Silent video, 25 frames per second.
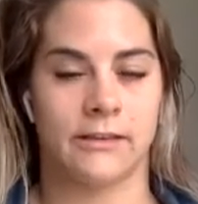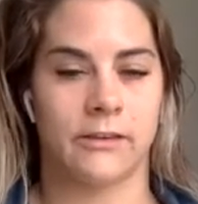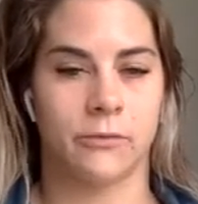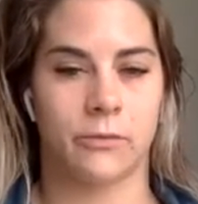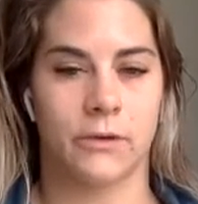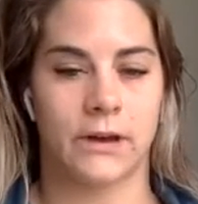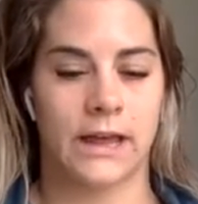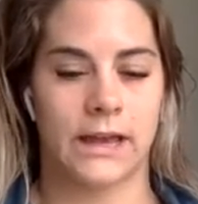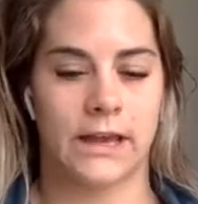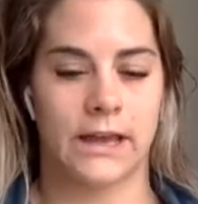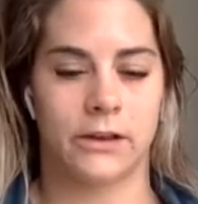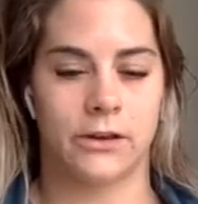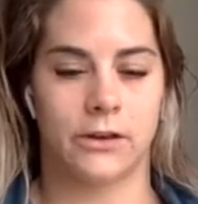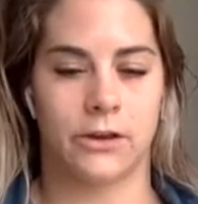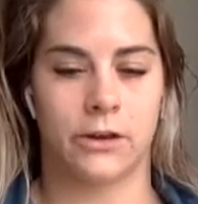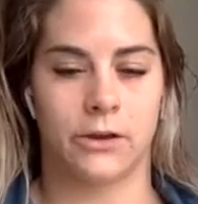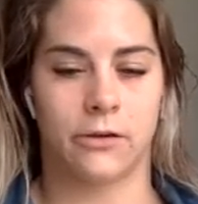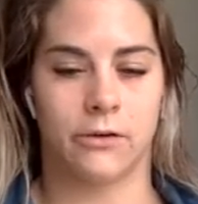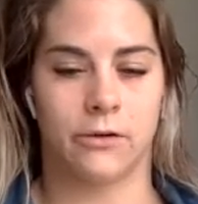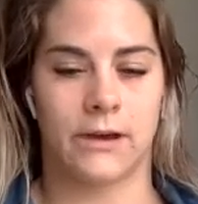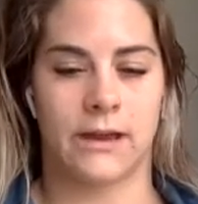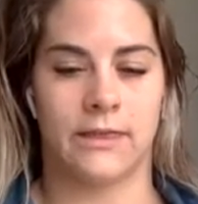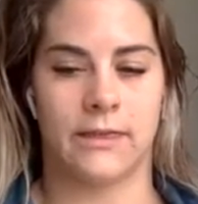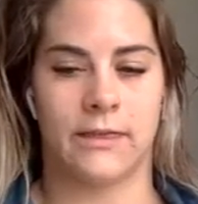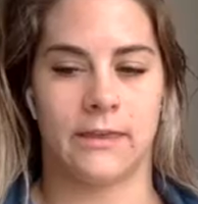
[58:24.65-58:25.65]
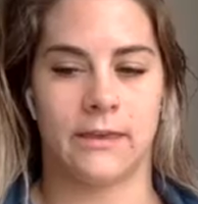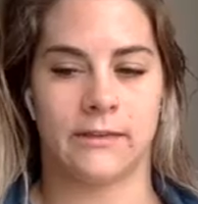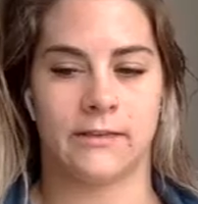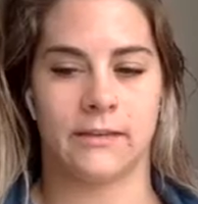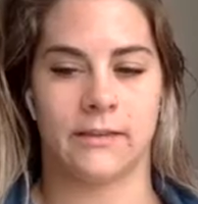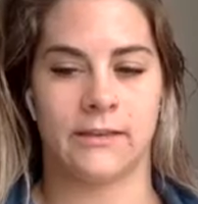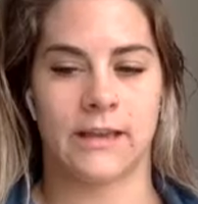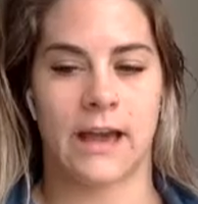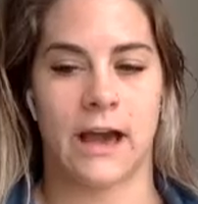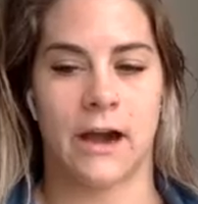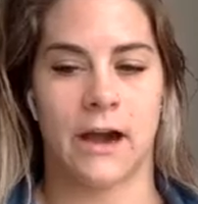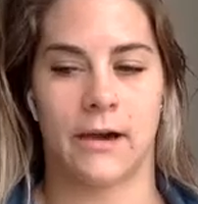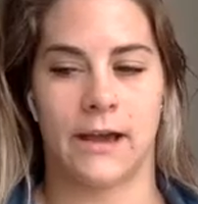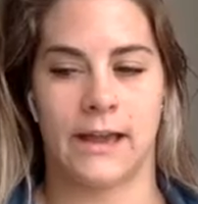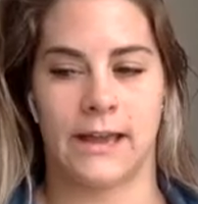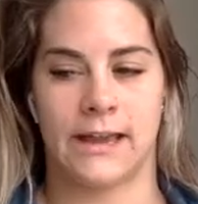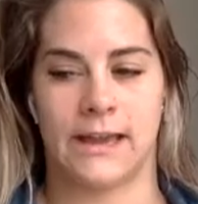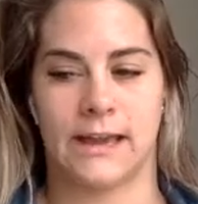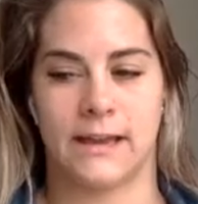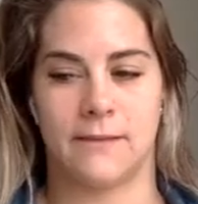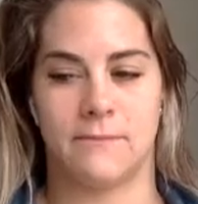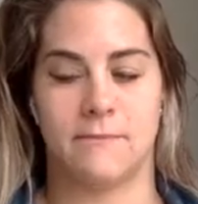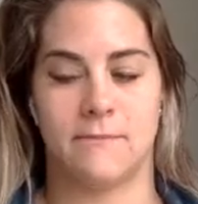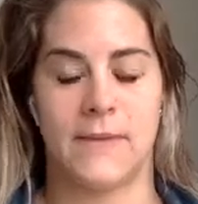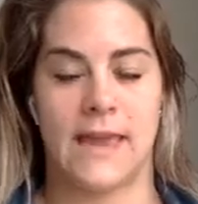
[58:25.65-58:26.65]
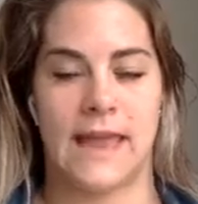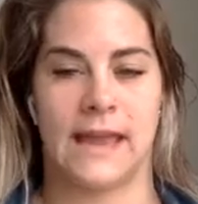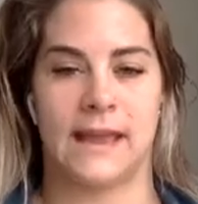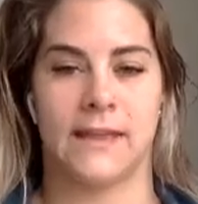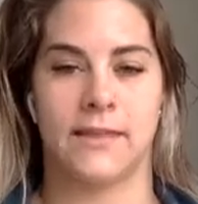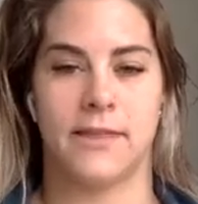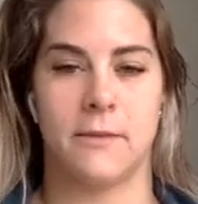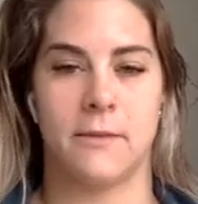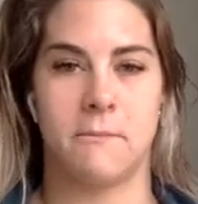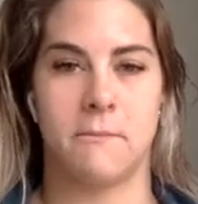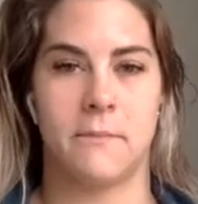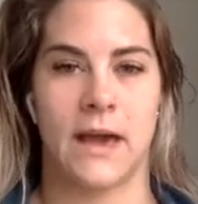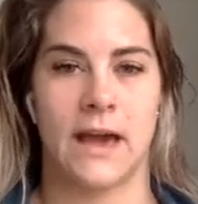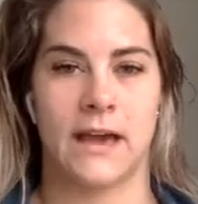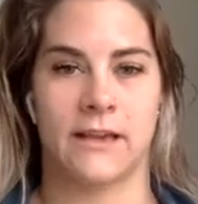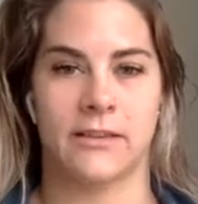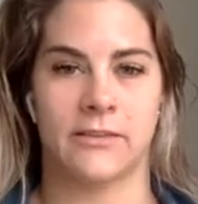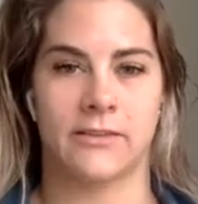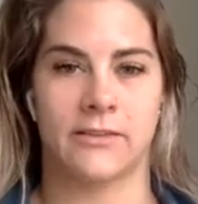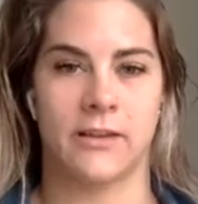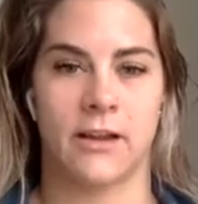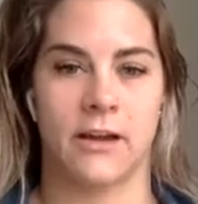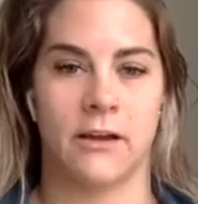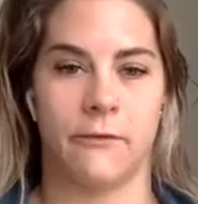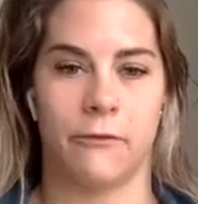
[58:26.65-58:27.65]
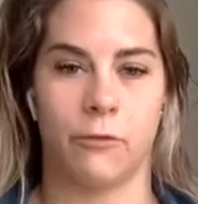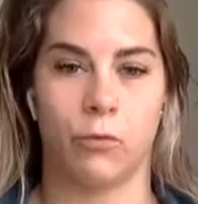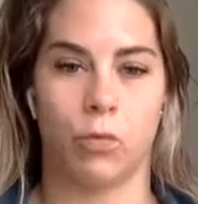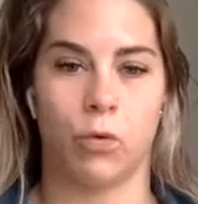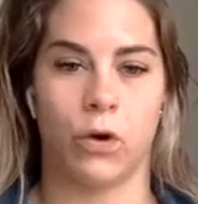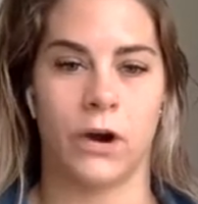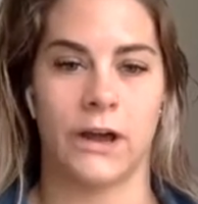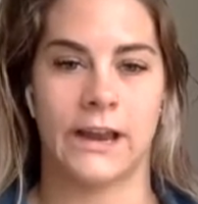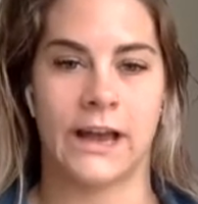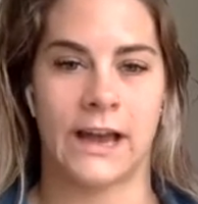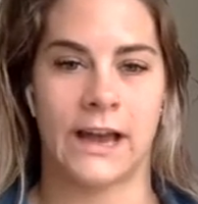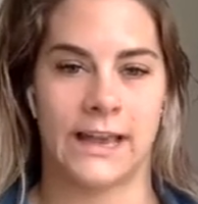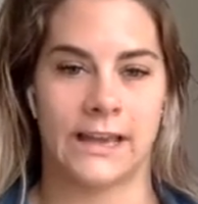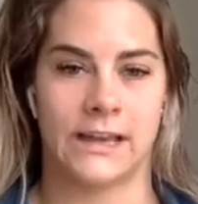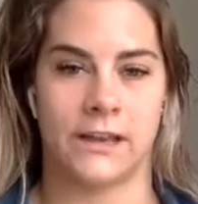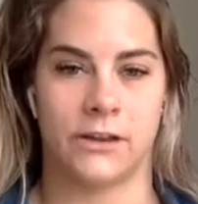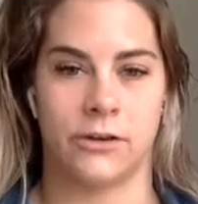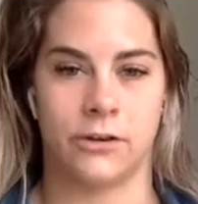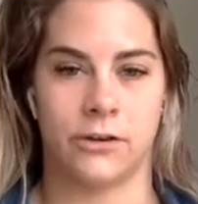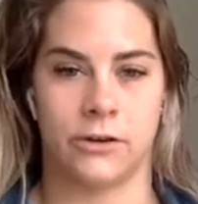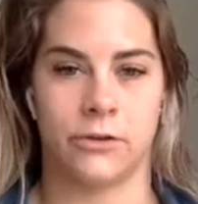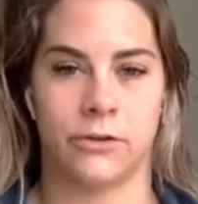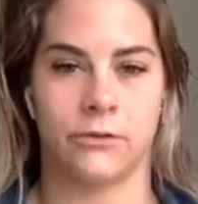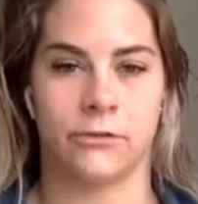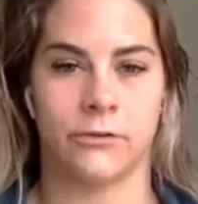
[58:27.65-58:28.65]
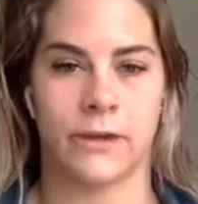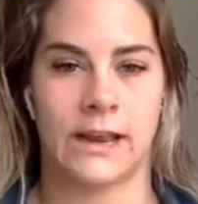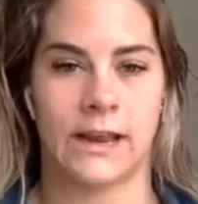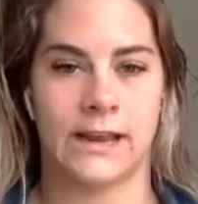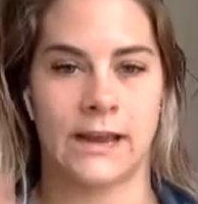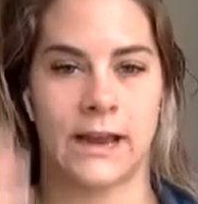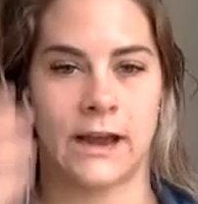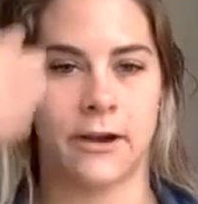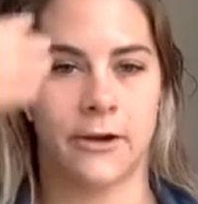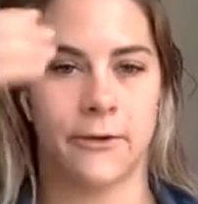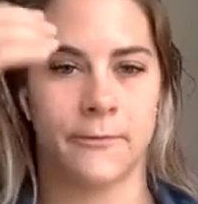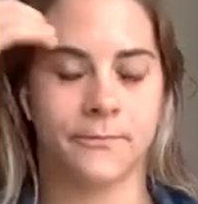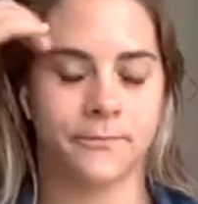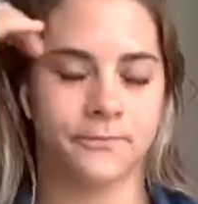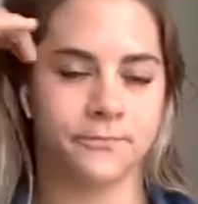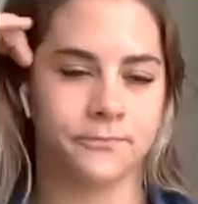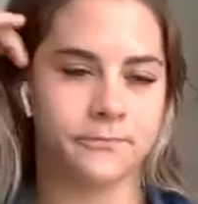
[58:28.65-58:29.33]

what I can do, and this is how I can make the best of what I can do right now.